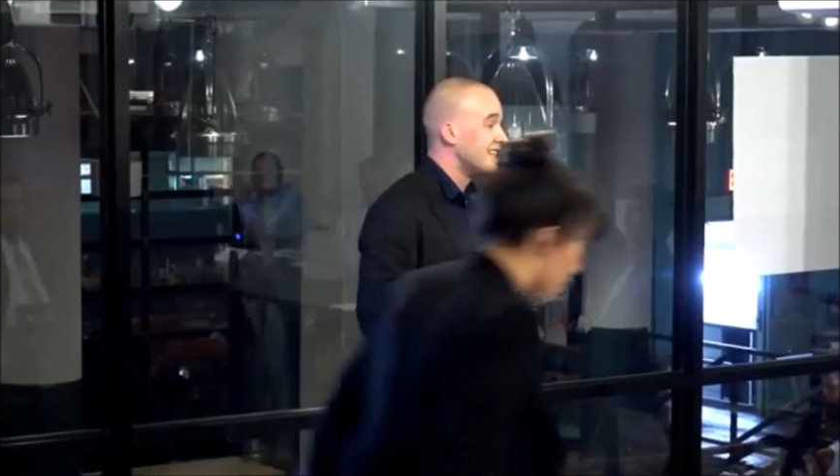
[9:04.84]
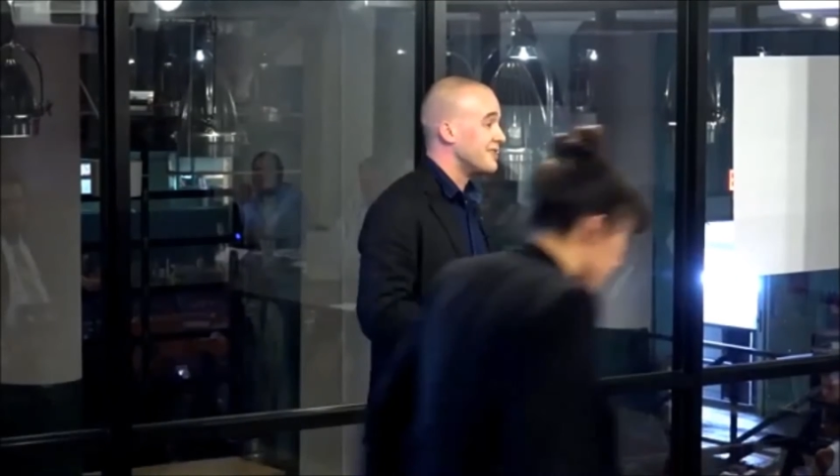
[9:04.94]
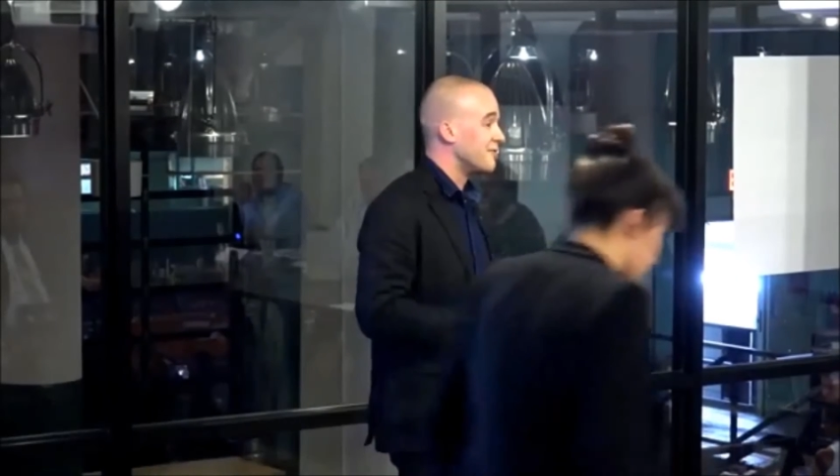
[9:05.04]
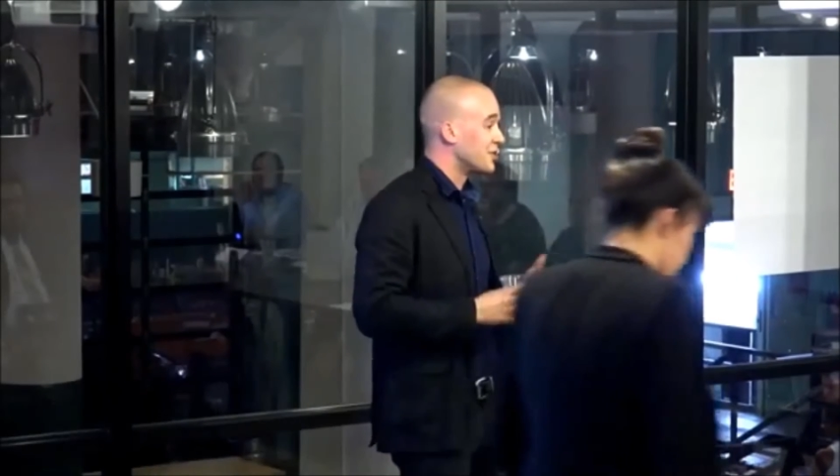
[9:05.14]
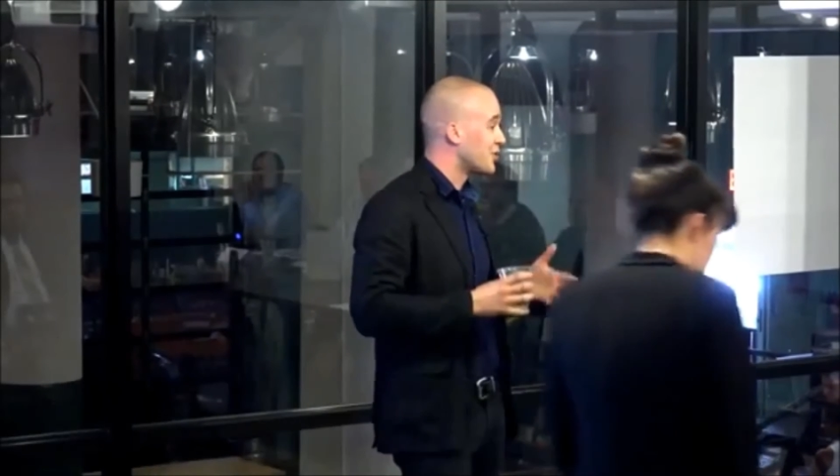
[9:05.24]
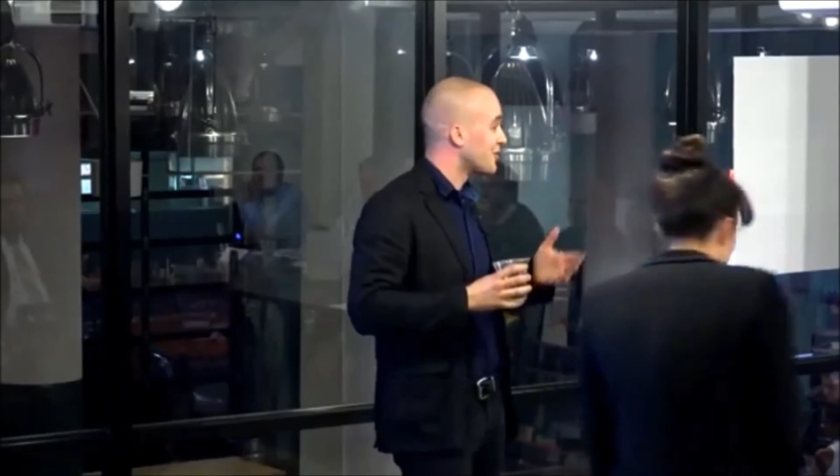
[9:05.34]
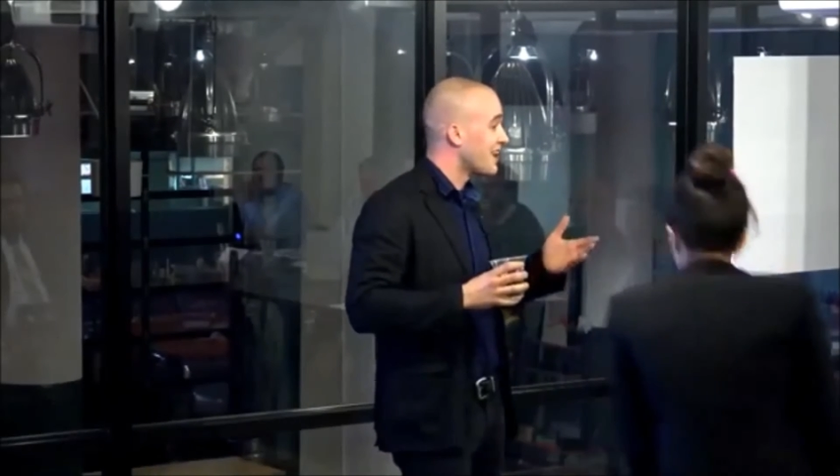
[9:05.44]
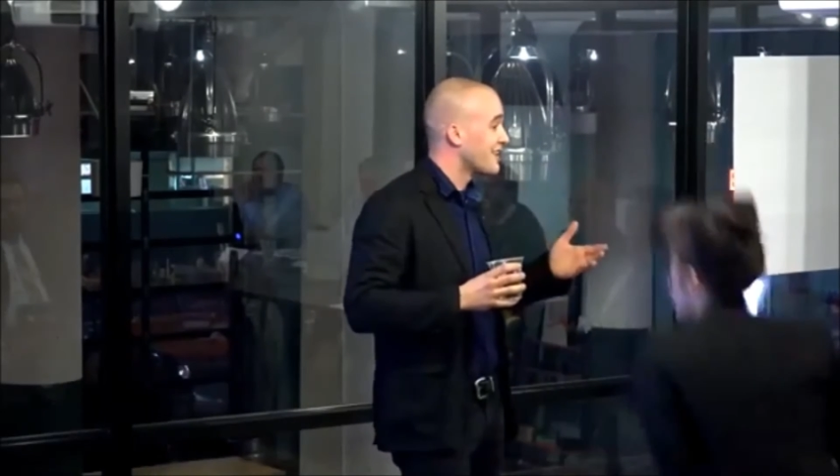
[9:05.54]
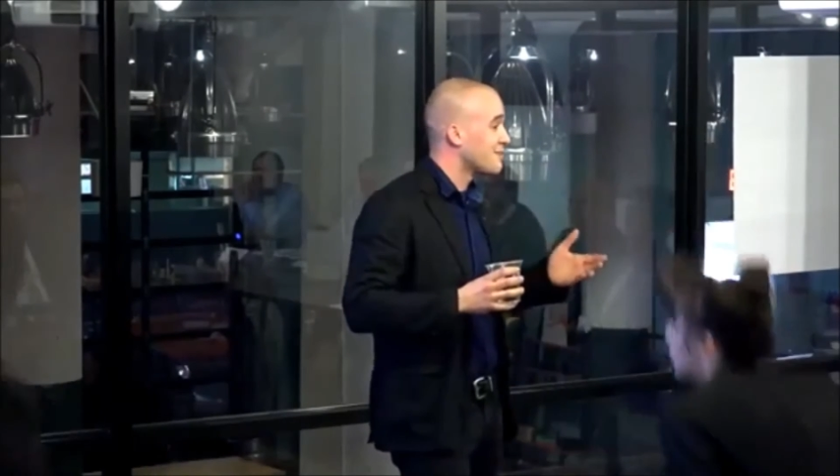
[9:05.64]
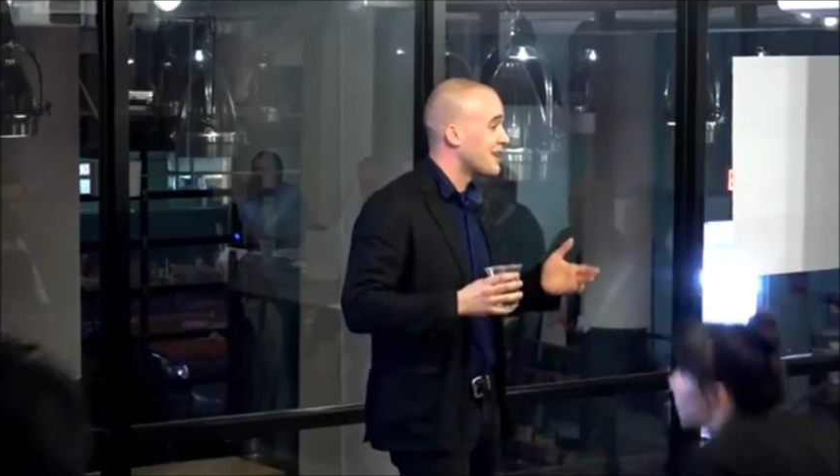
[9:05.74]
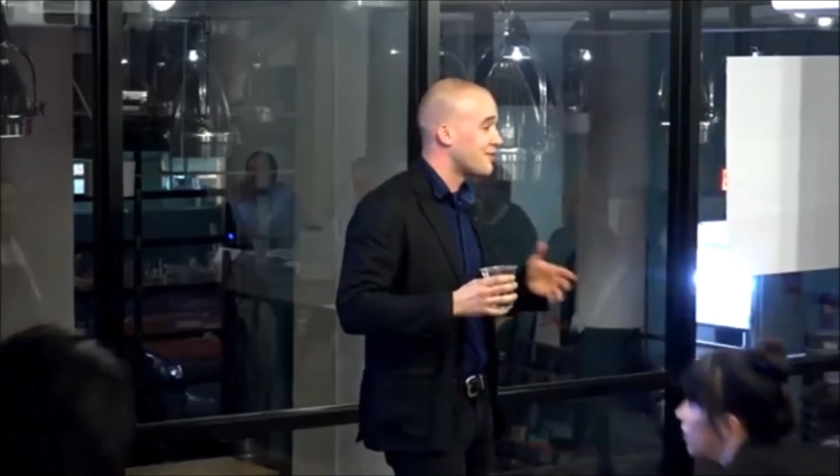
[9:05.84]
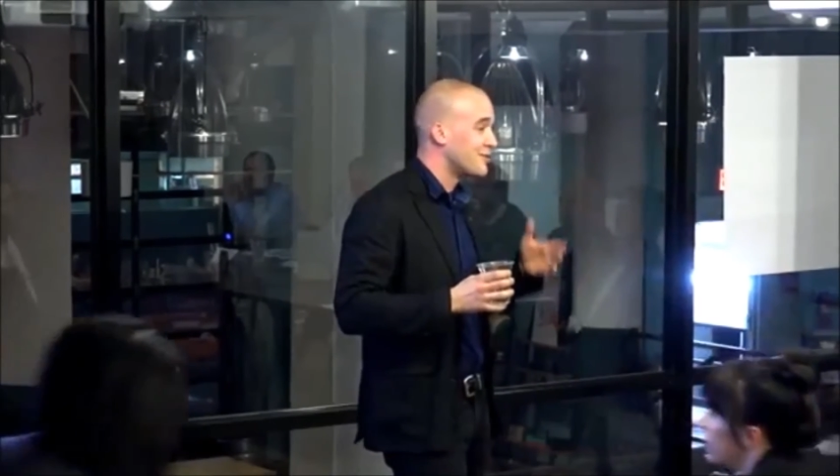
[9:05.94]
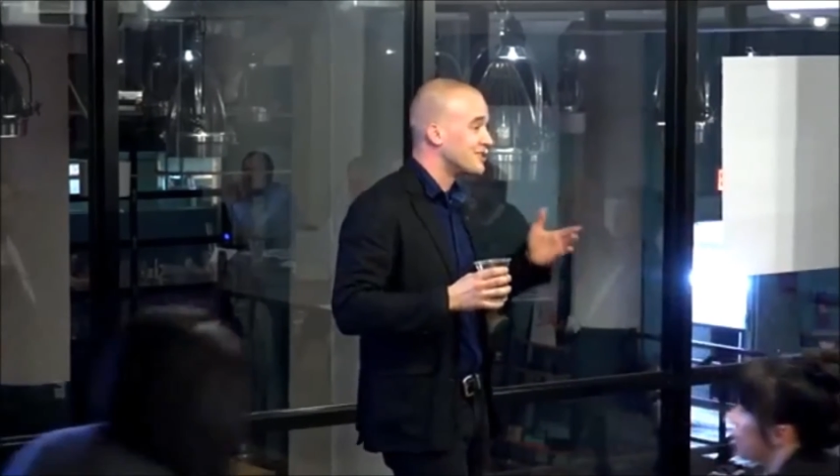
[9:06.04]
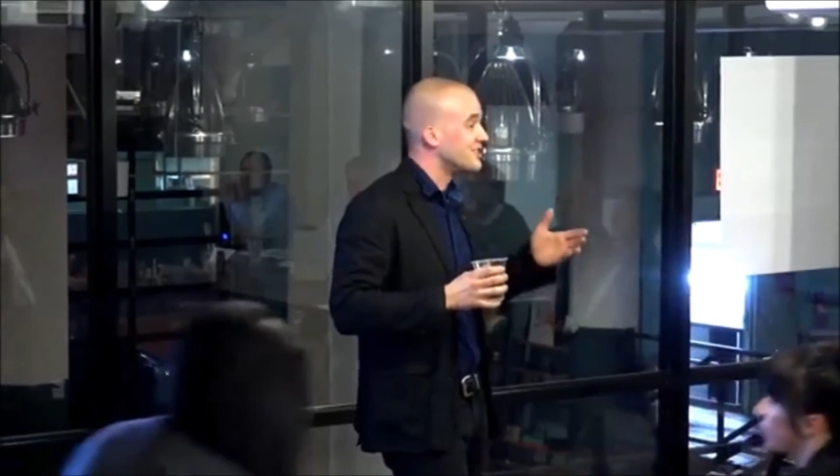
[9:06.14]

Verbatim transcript: A virtual reality platform is